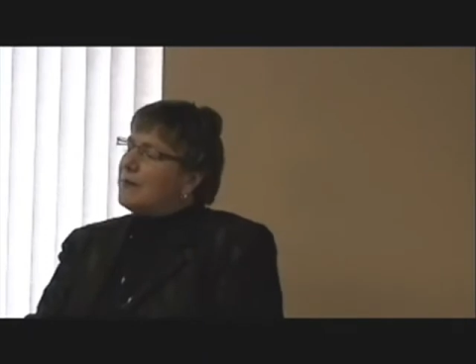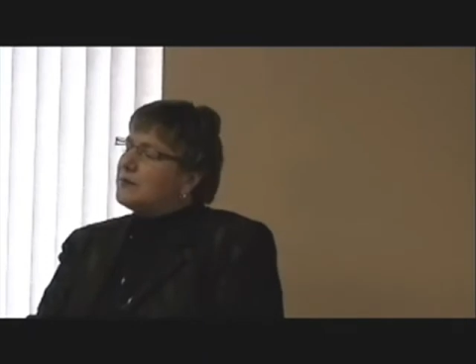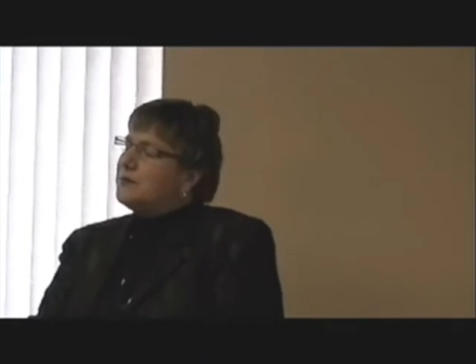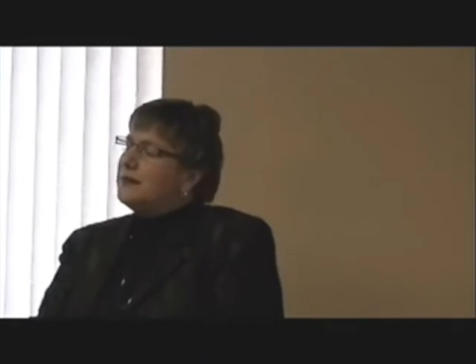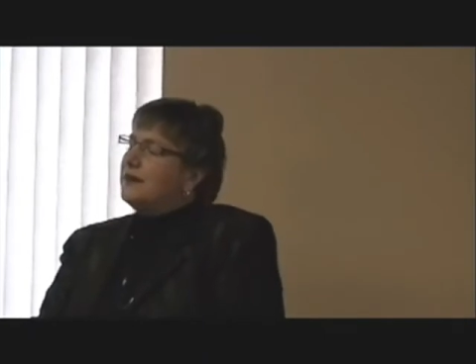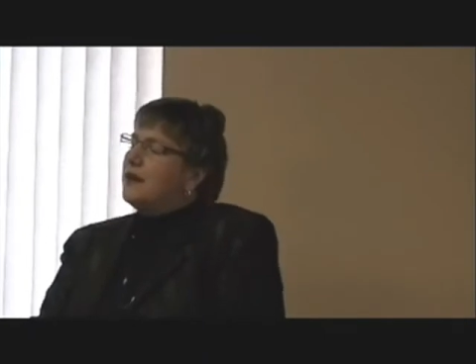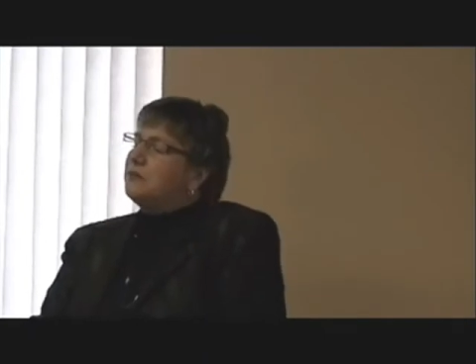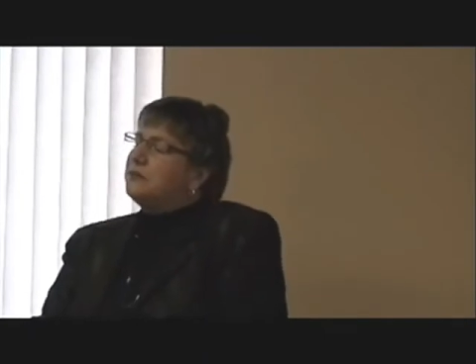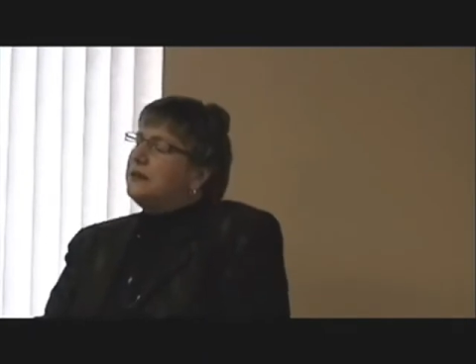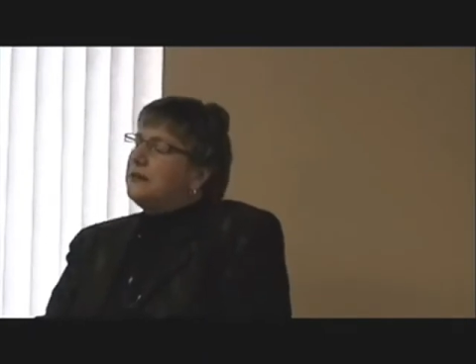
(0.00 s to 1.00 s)
Perhaps we
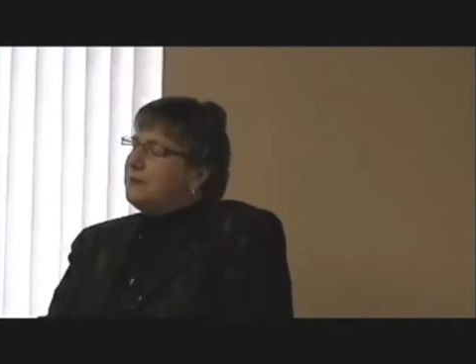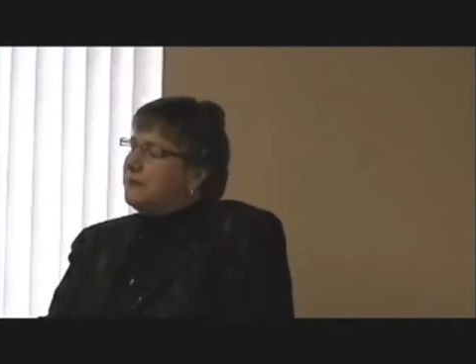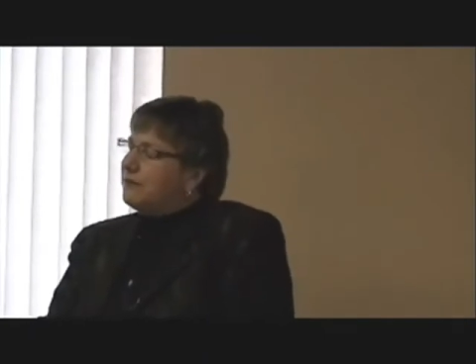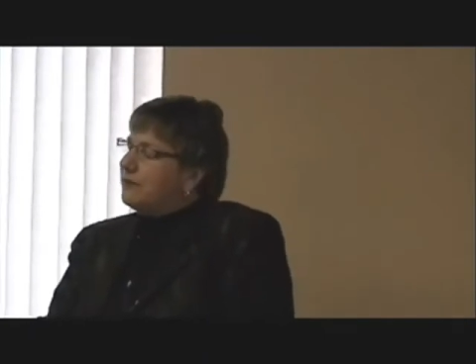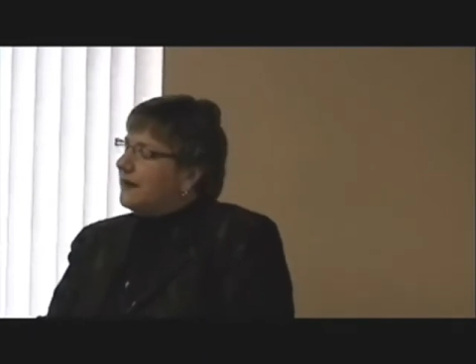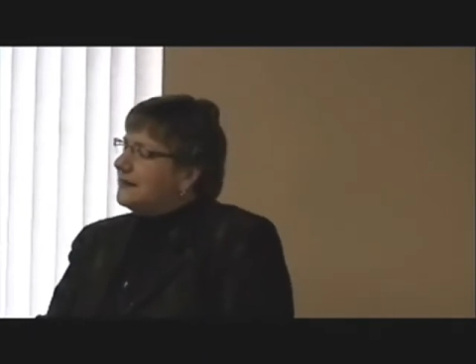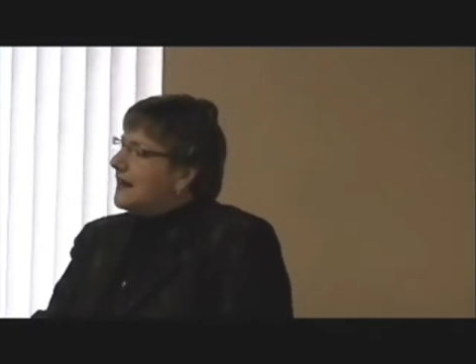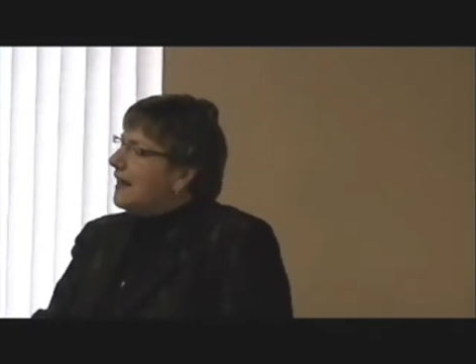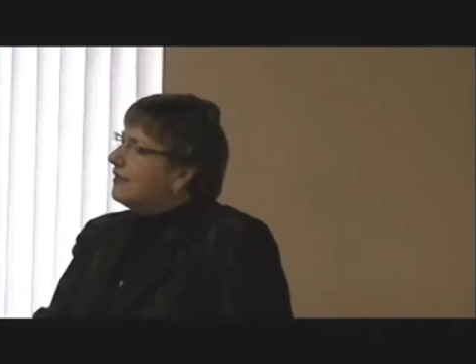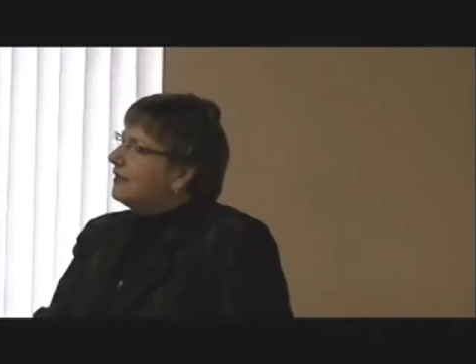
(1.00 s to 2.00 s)
cannot really
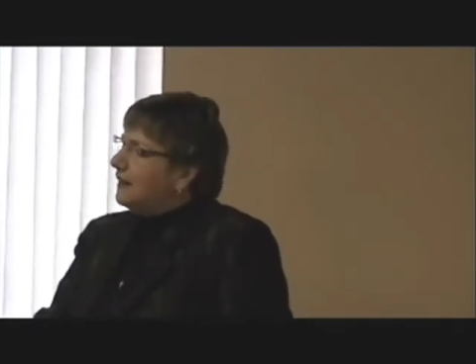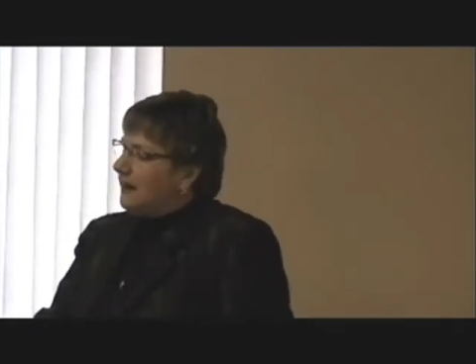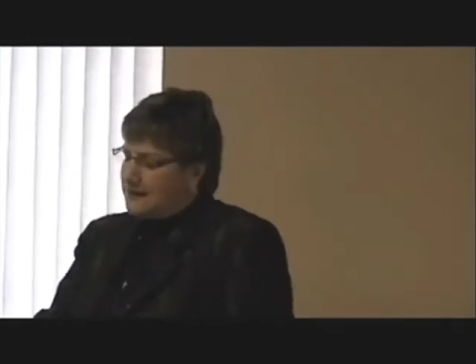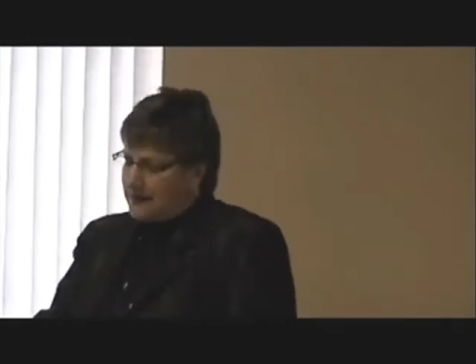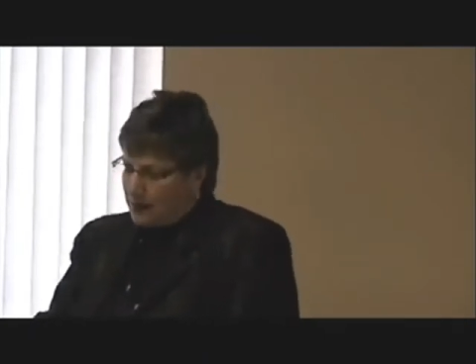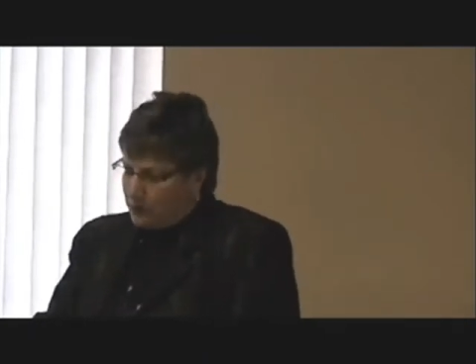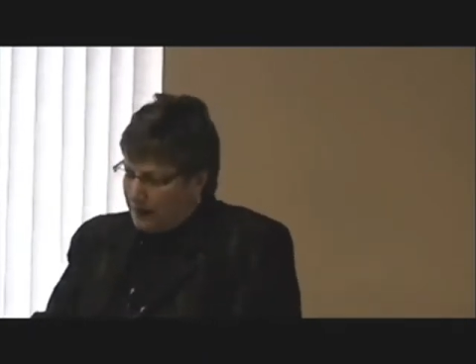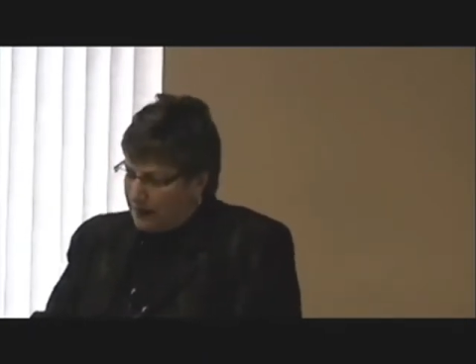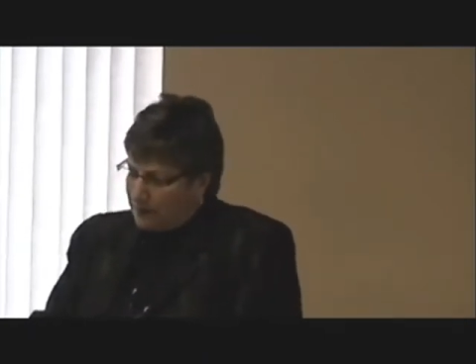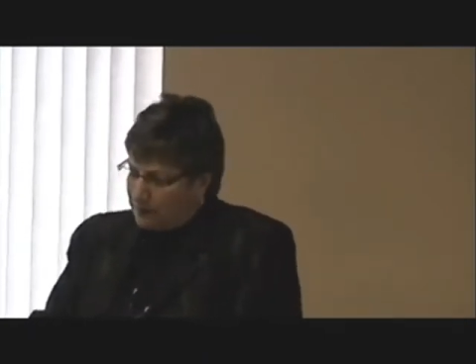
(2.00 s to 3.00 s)
befriend death
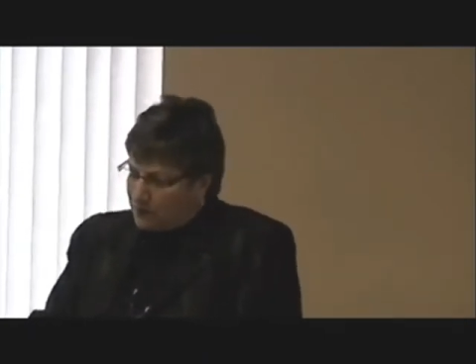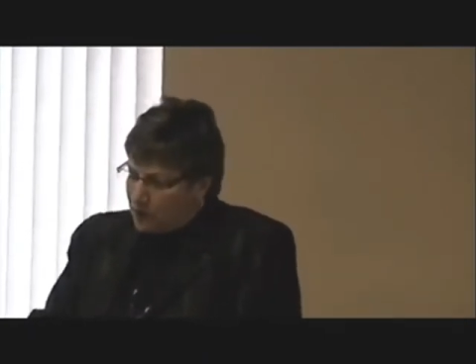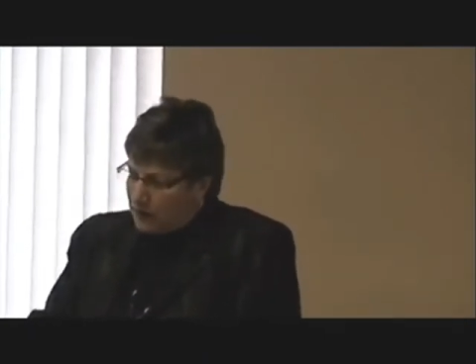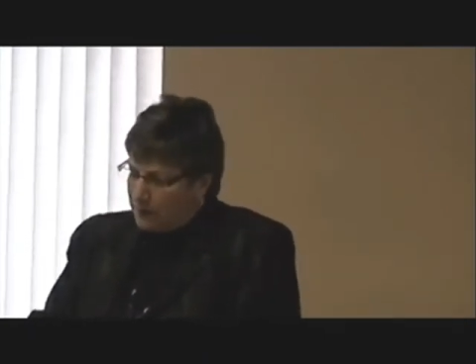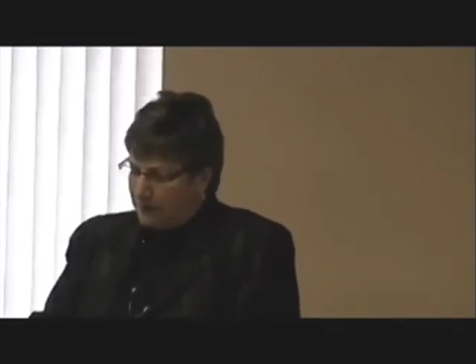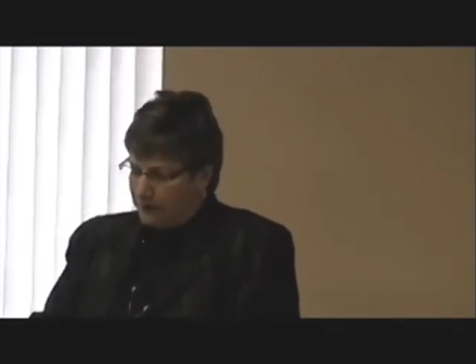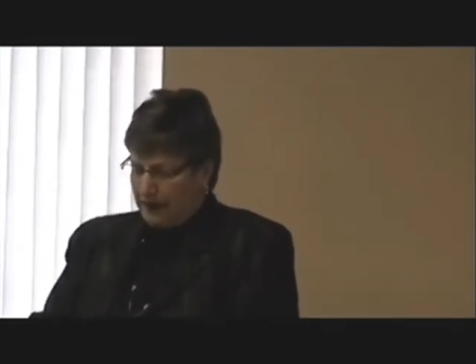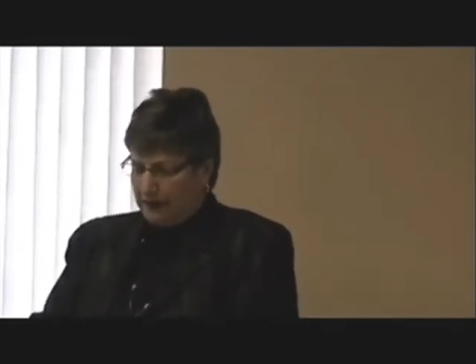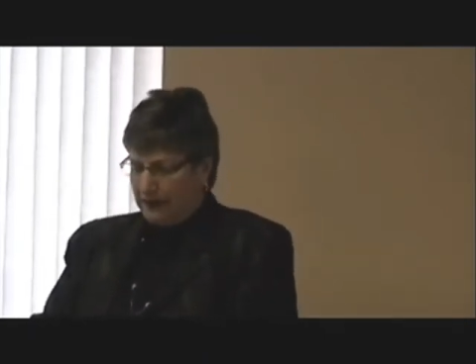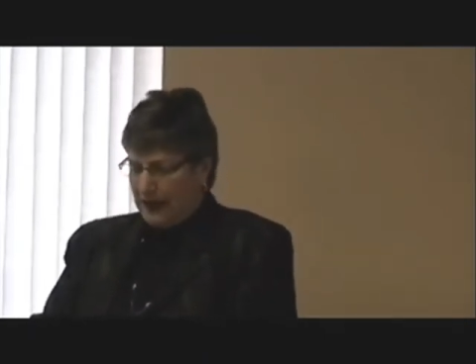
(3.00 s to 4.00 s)
until we can
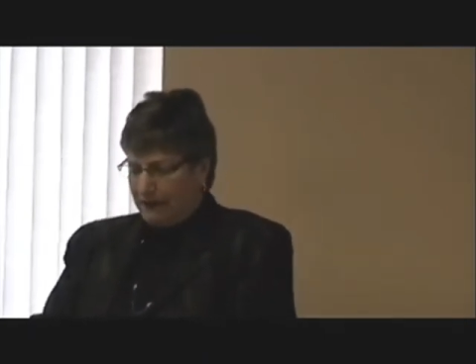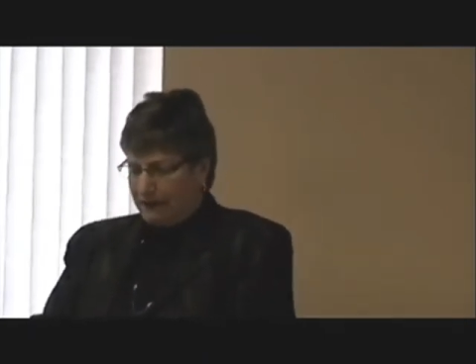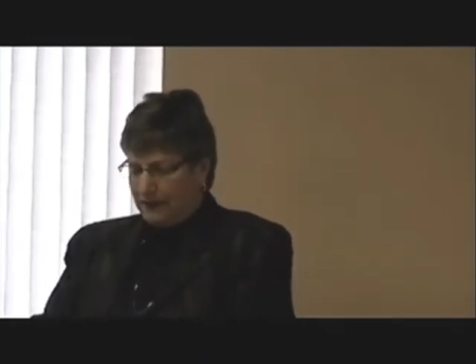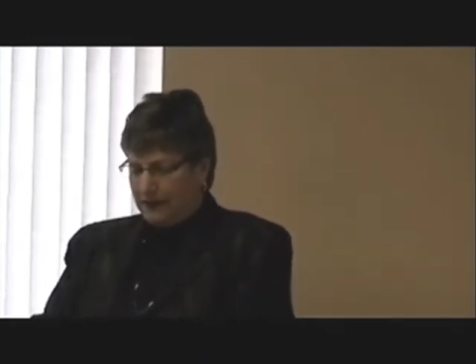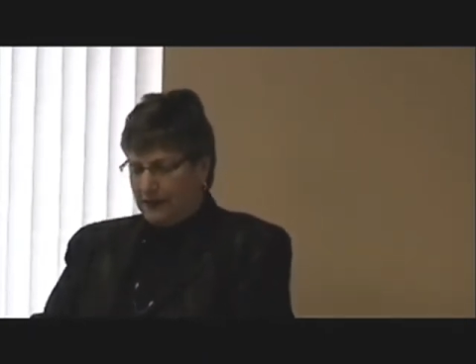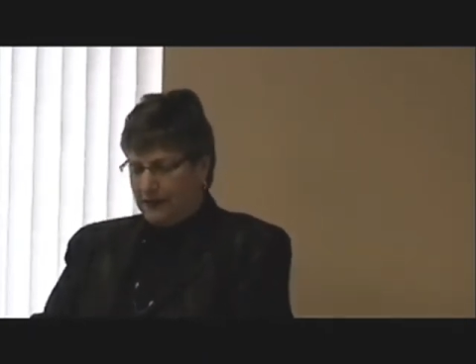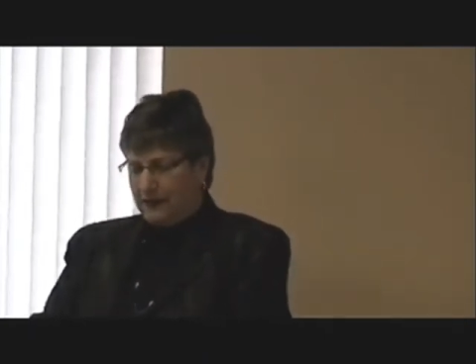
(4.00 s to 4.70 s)
fully befriend life